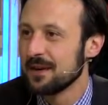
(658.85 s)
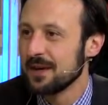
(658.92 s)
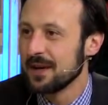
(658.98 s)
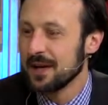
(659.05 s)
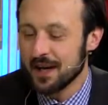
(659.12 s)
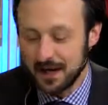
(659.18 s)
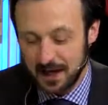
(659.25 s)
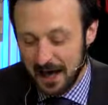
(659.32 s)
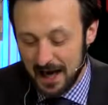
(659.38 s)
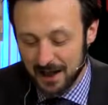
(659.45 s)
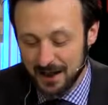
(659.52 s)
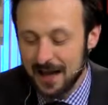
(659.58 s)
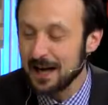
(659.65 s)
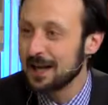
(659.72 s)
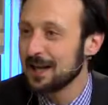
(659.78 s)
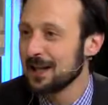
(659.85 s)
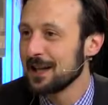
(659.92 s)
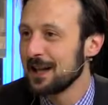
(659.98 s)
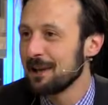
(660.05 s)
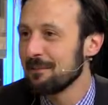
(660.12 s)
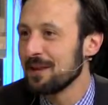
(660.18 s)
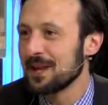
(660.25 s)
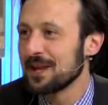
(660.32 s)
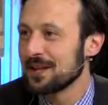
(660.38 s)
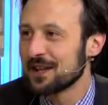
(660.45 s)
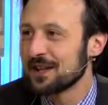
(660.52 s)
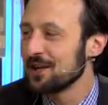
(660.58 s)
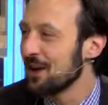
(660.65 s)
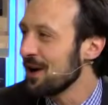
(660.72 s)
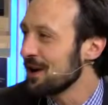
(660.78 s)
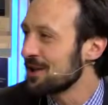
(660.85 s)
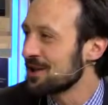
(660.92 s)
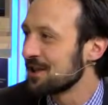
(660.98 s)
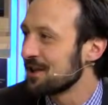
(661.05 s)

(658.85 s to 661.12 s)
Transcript: Yeah. And luckily, I mean, technology